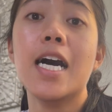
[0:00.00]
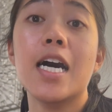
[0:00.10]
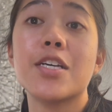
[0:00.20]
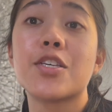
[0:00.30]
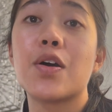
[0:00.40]

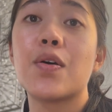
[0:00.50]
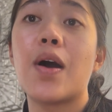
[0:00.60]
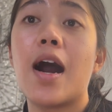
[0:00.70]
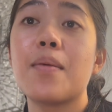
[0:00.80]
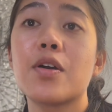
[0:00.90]

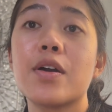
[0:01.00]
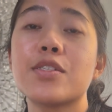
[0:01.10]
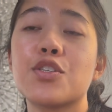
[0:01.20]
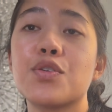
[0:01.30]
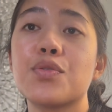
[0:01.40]
So I'm
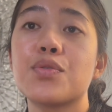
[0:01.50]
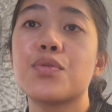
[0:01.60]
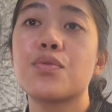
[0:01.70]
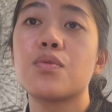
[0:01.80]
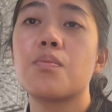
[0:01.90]
going
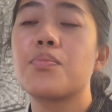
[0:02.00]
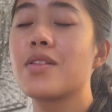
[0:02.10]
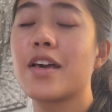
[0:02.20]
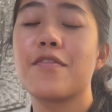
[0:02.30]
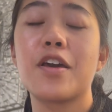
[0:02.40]
to
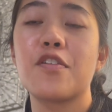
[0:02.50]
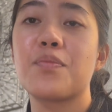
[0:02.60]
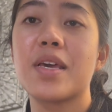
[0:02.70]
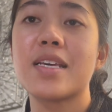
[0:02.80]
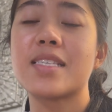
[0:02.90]
play a video of
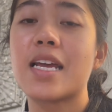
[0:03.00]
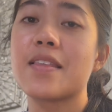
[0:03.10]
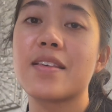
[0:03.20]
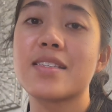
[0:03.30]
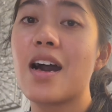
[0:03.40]
me
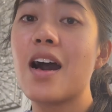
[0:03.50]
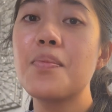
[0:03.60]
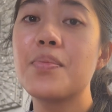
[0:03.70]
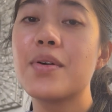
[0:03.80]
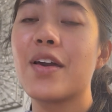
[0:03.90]
setting this up,